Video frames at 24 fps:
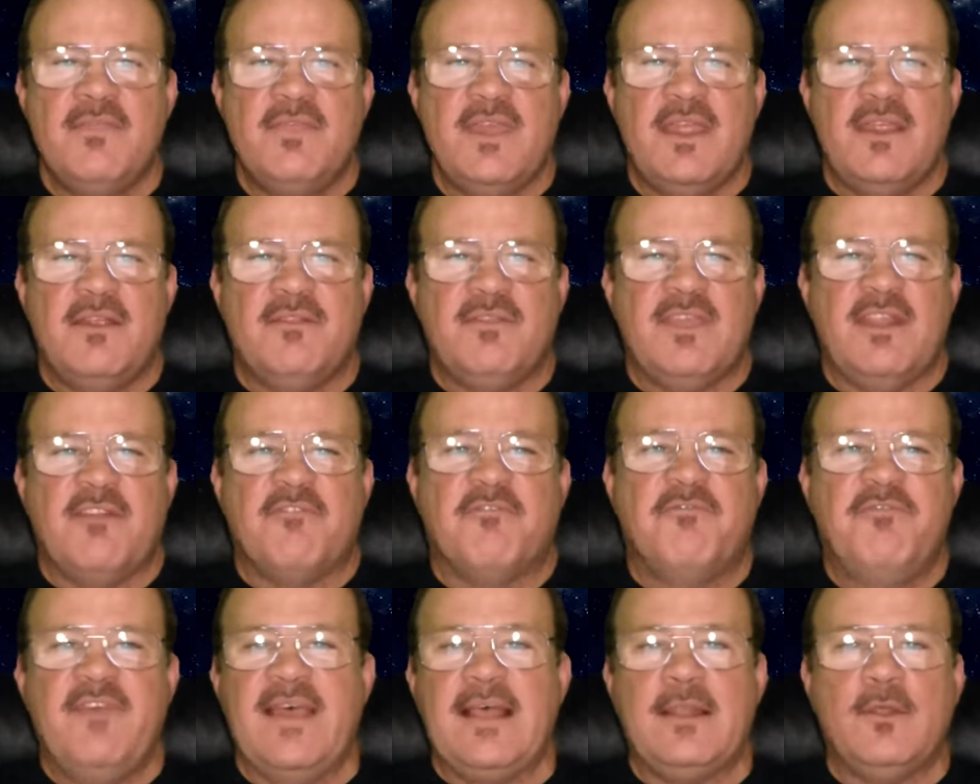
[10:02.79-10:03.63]
their, their
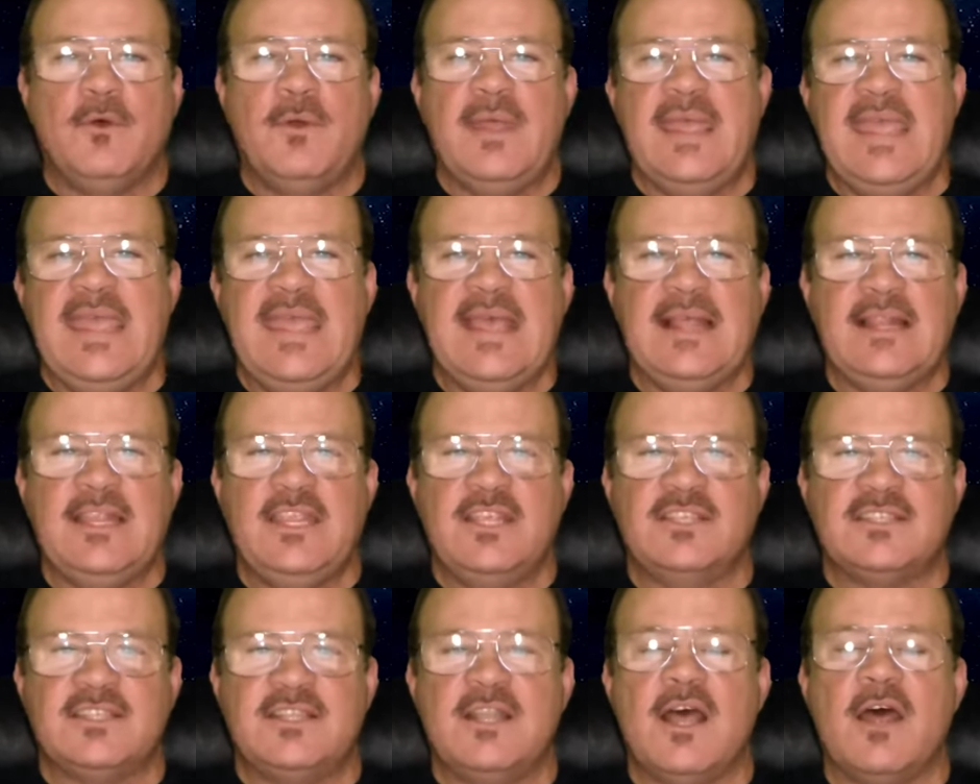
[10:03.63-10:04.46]
fellow
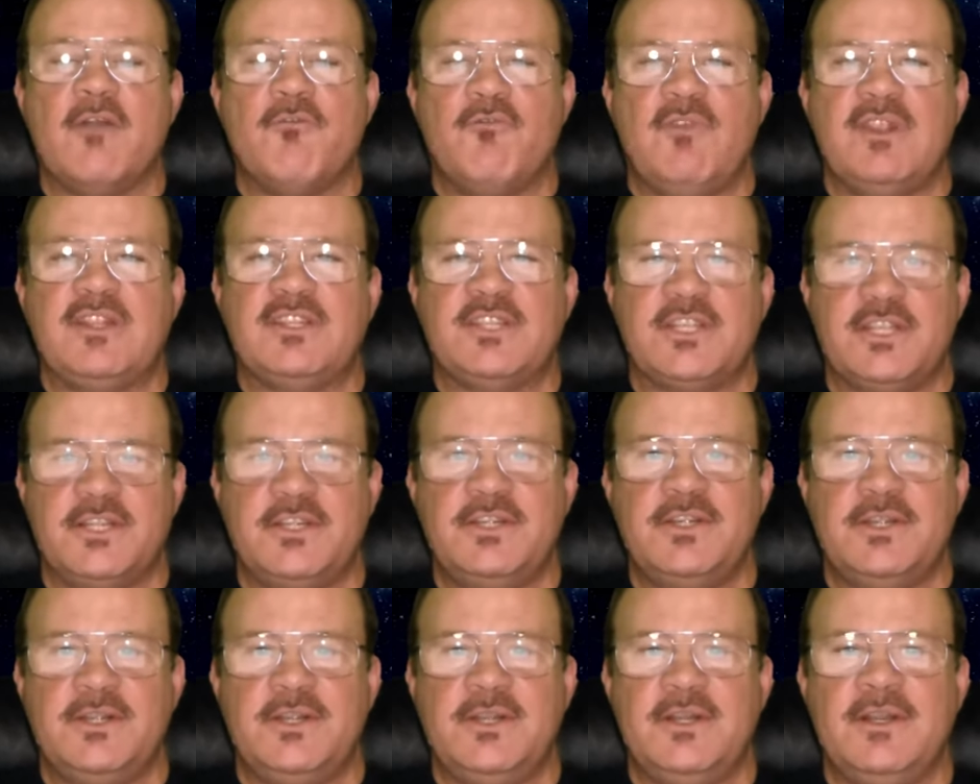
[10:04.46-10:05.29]
aliens not
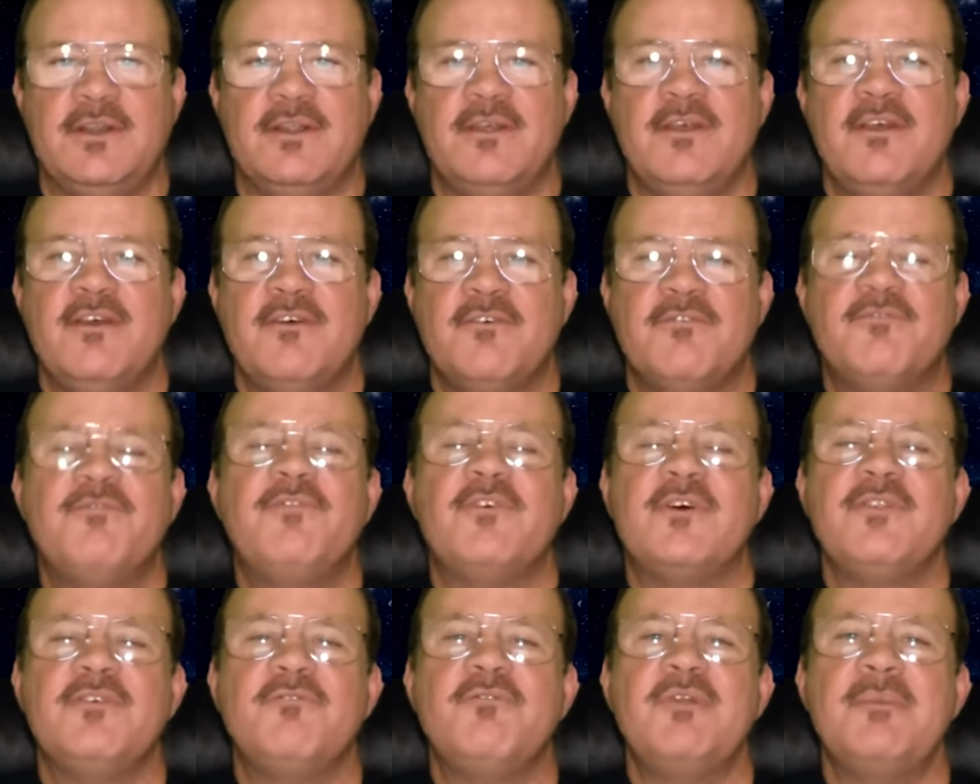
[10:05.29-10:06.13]
return
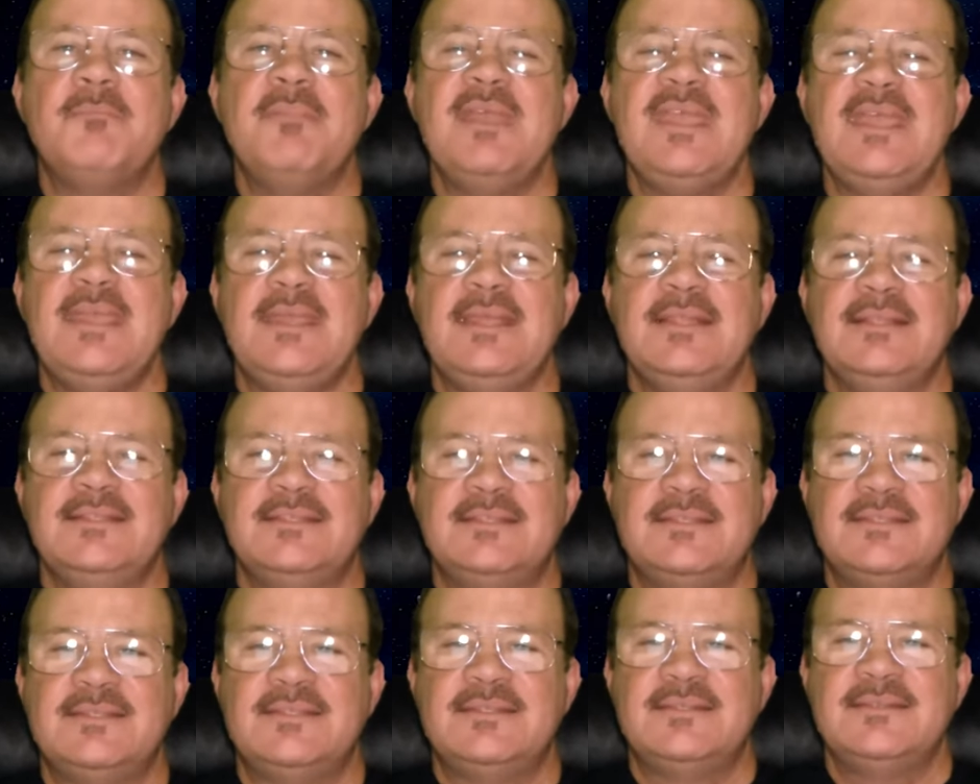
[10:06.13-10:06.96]
for the
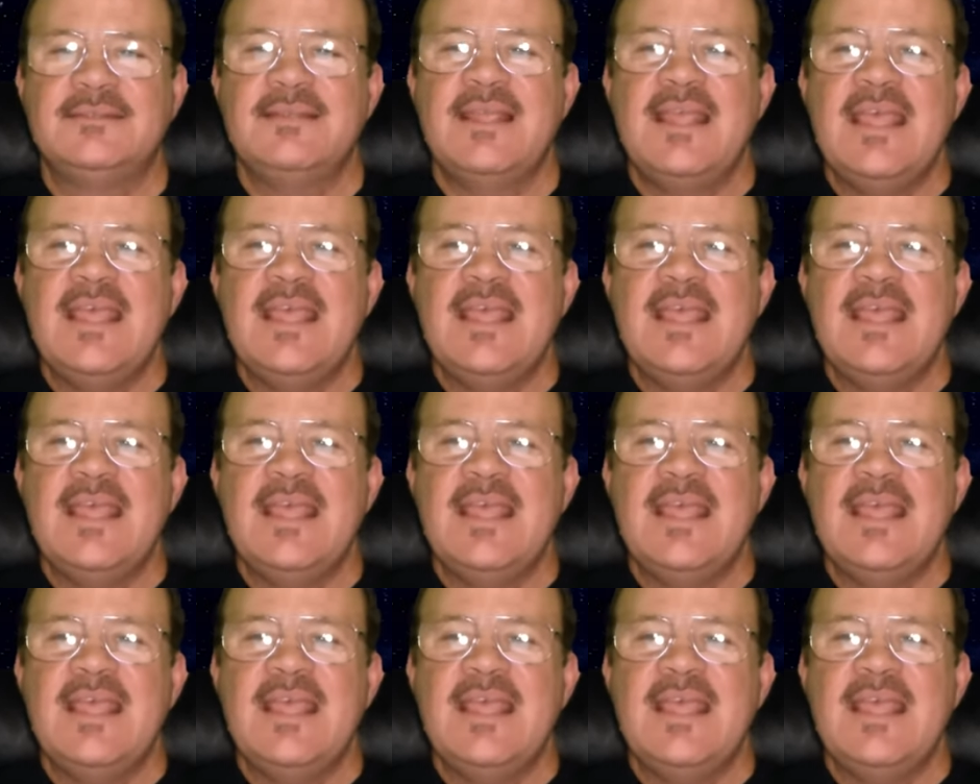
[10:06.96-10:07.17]
remains?